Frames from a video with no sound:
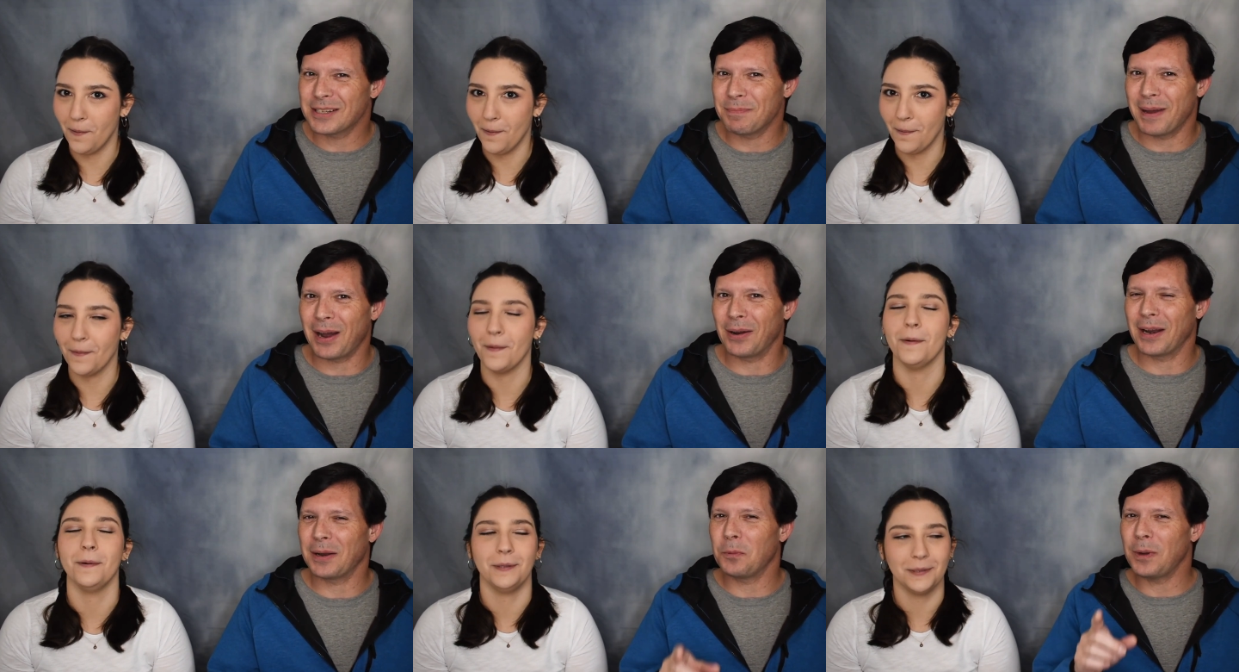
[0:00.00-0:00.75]

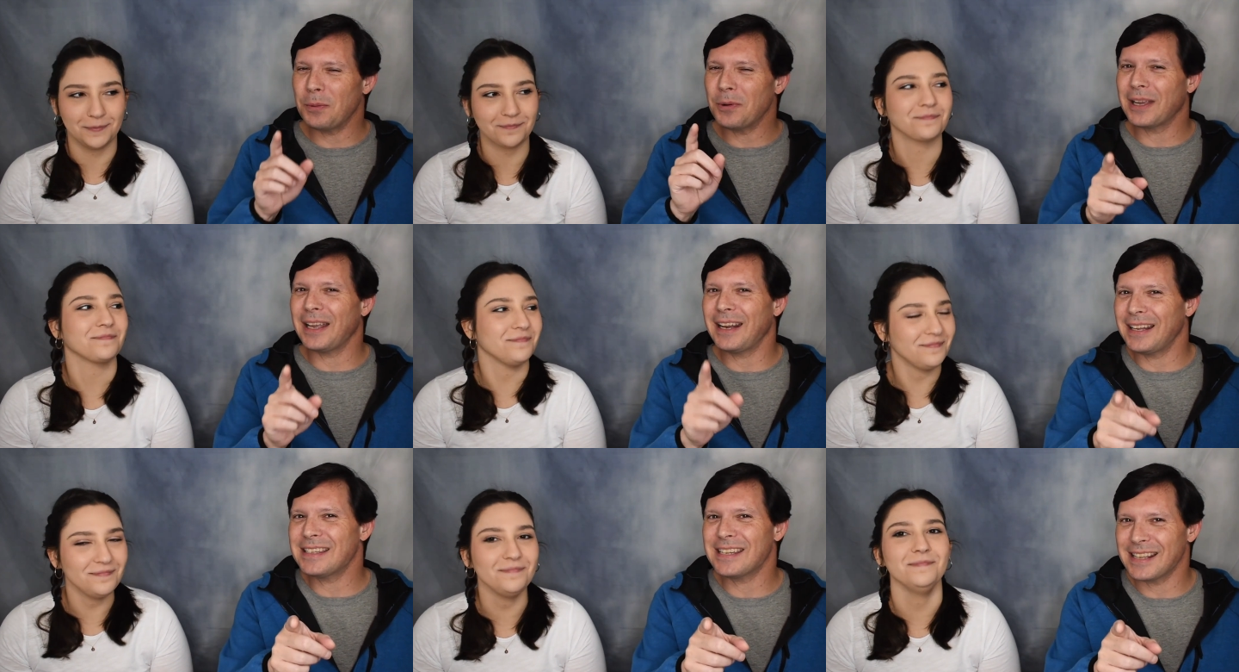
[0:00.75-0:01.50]
Speaker 1: about, and we will get
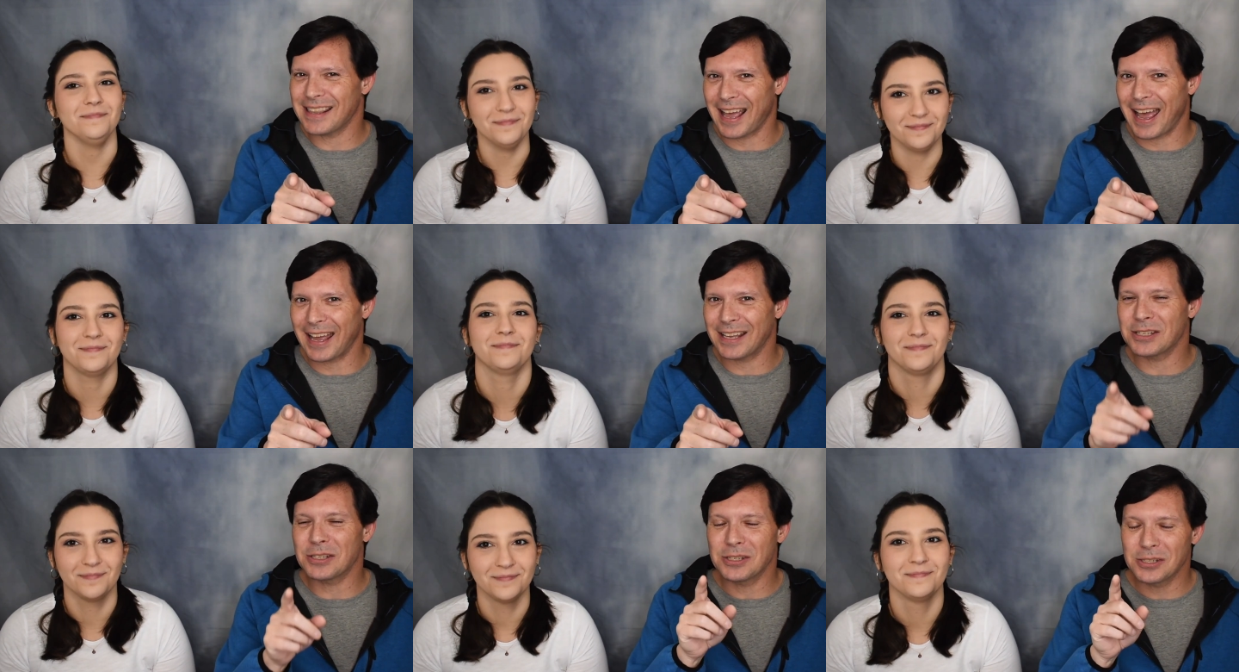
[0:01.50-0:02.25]
into
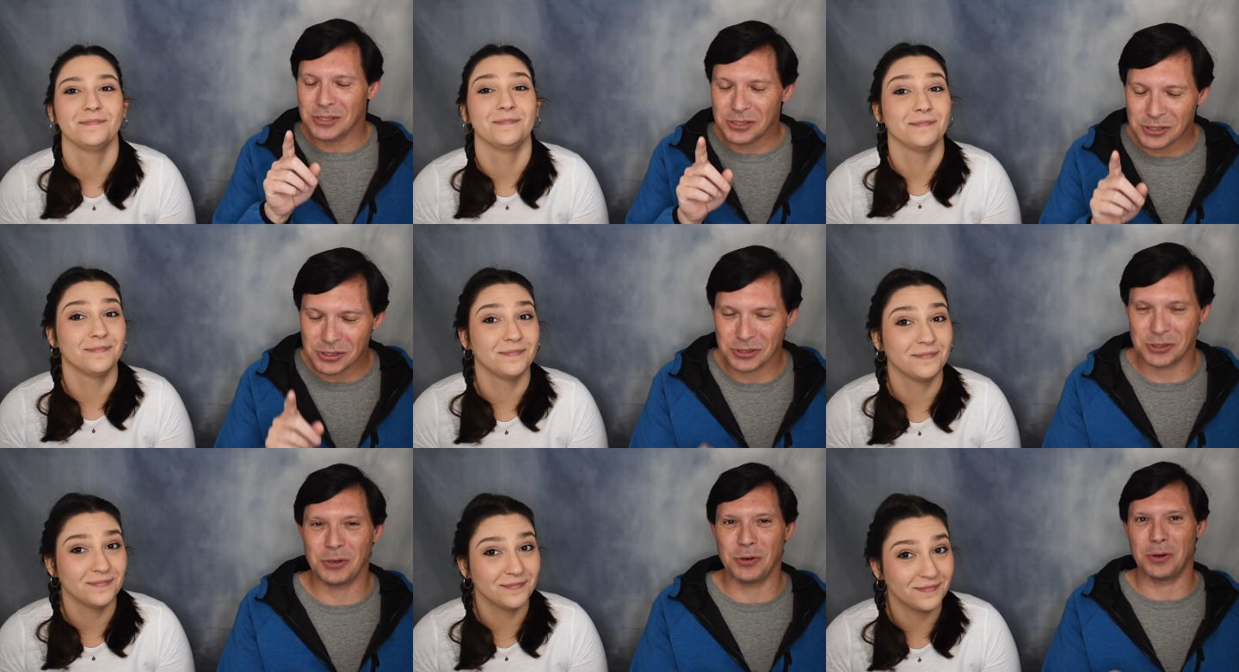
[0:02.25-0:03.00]
that
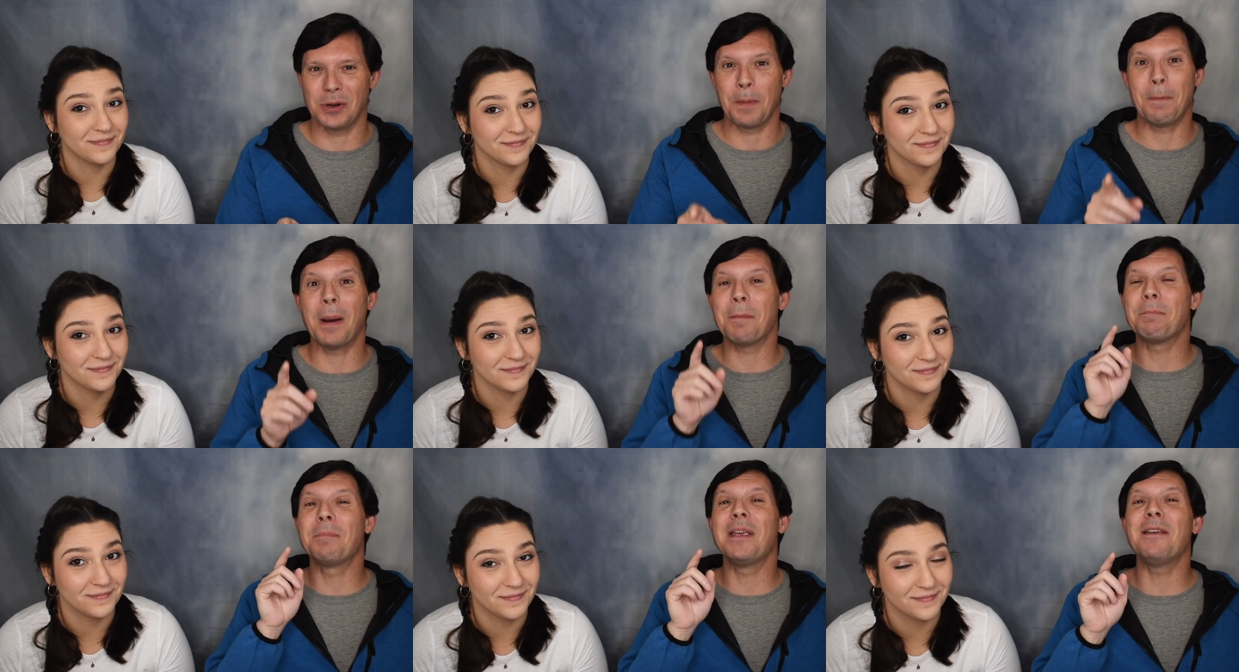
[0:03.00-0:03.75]
soon.
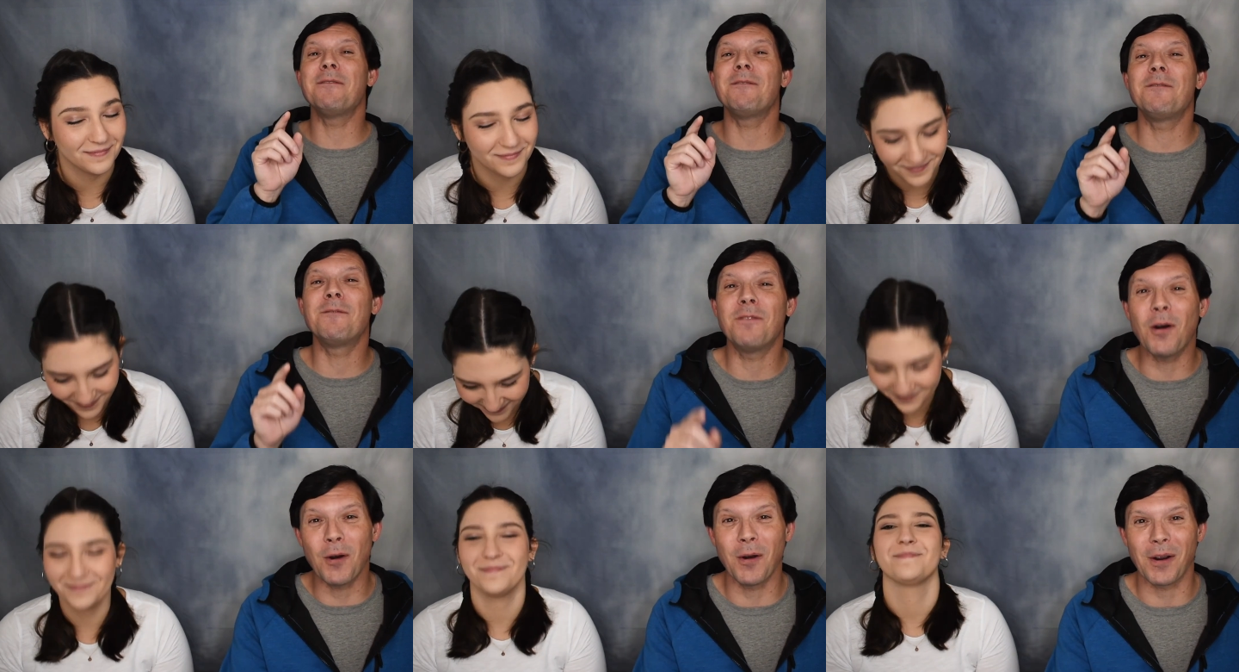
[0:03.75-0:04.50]
But
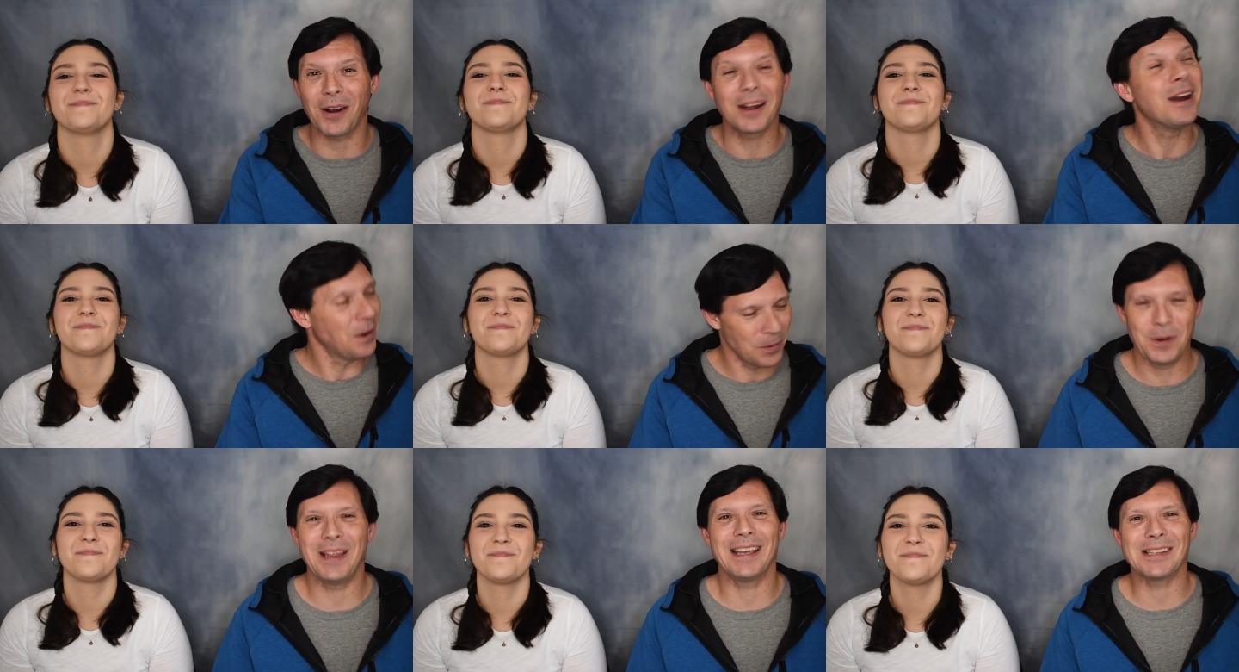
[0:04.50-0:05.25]
before
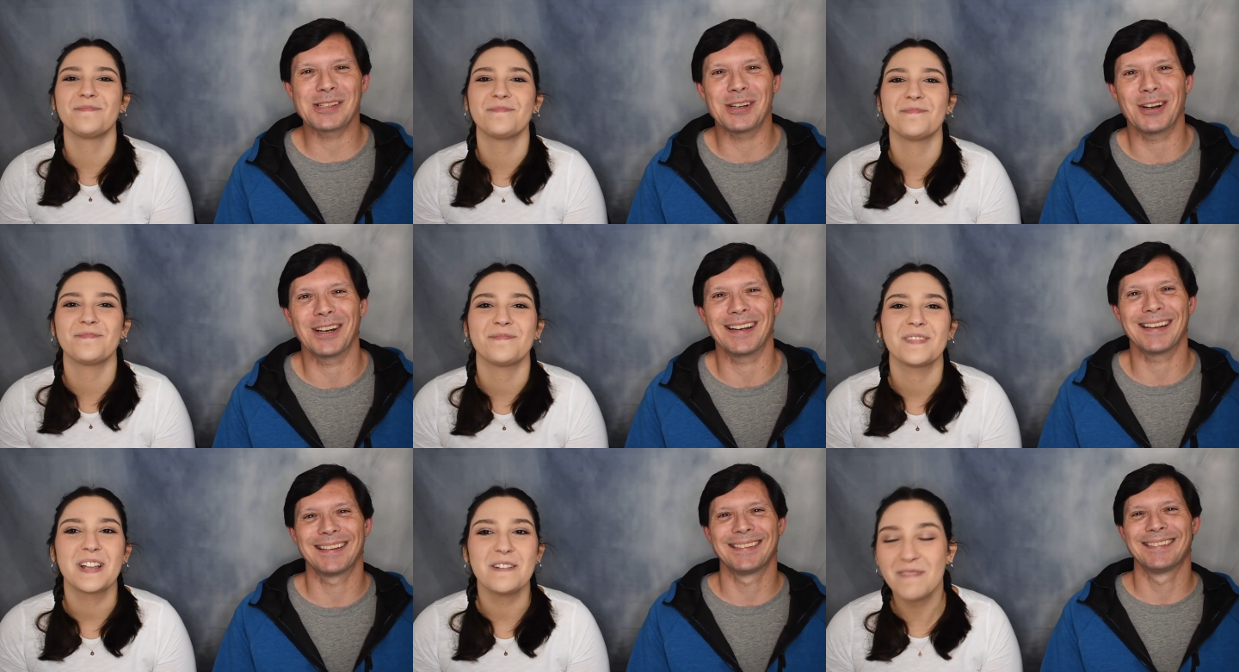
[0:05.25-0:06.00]
we get started,
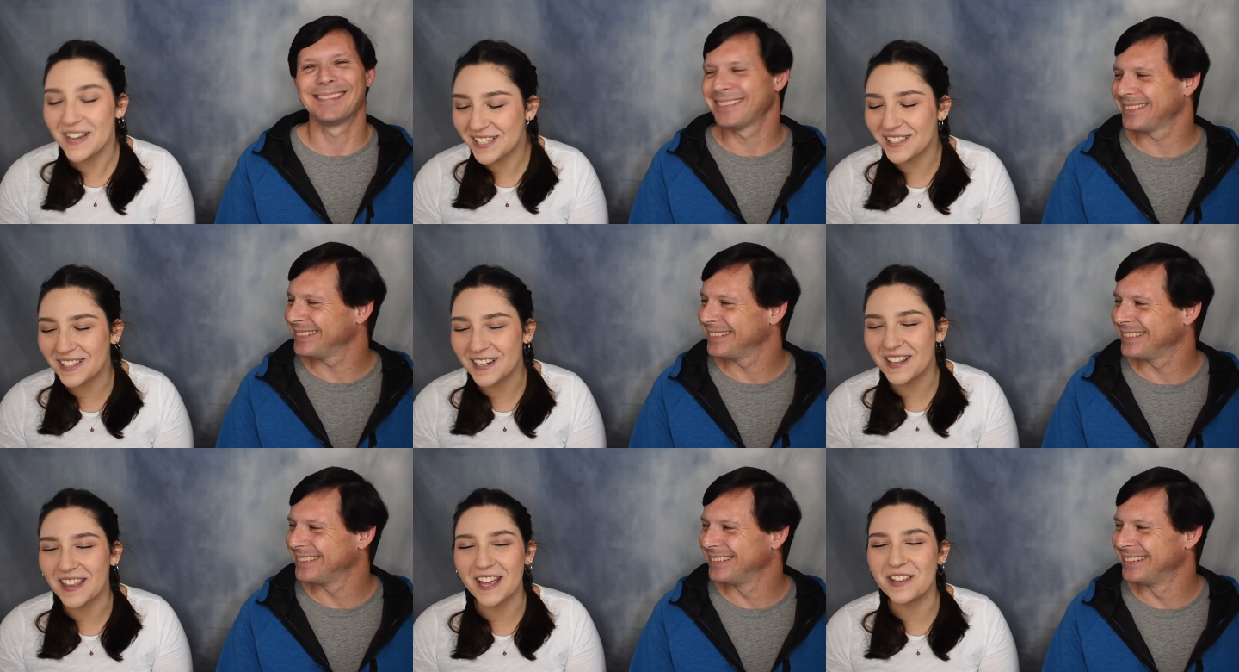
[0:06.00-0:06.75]
Speaker 2: Make
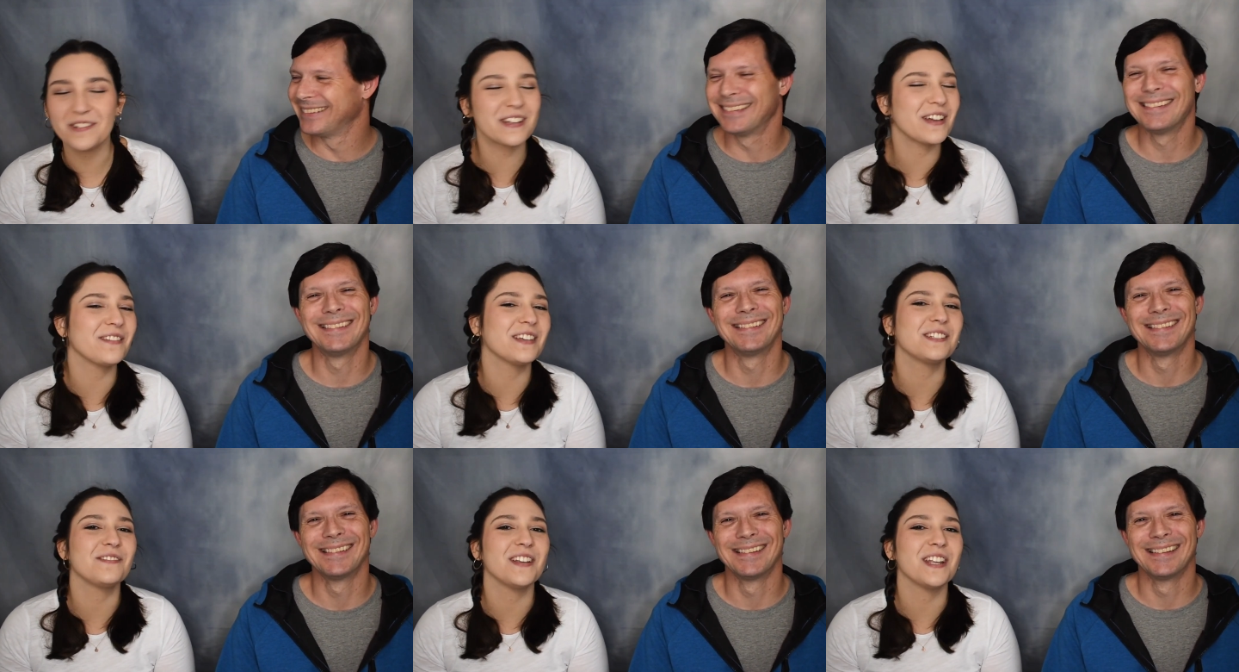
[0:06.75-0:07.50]
sure that you give
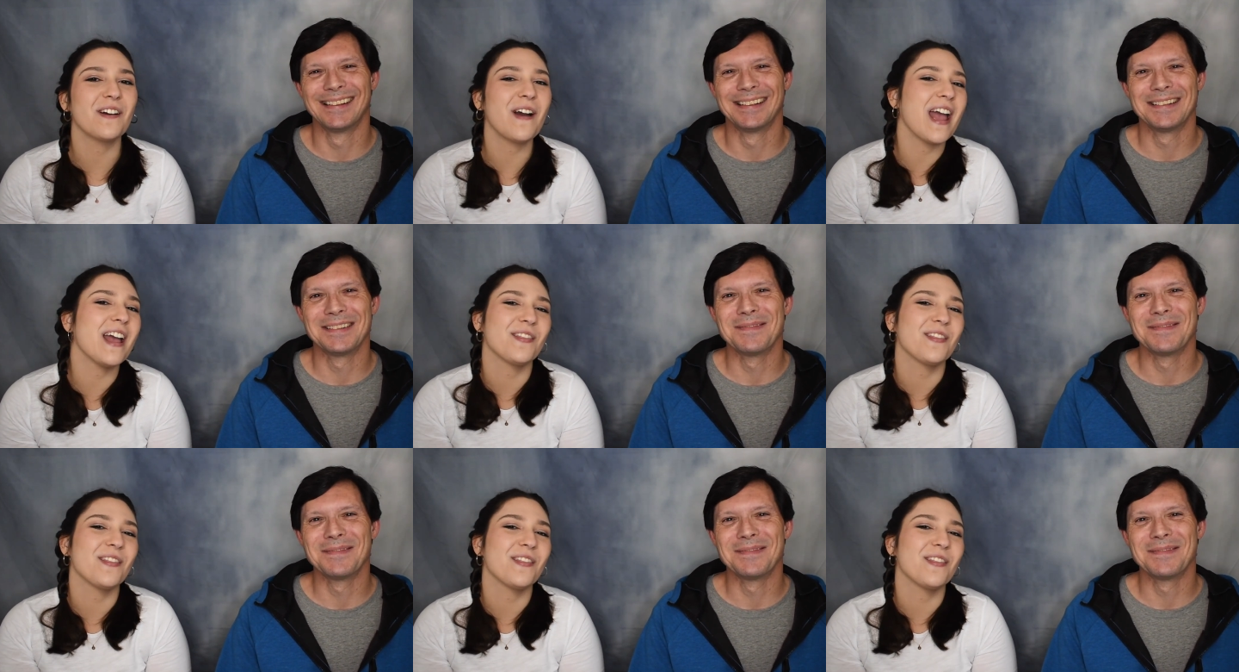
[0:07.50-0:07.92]
this video a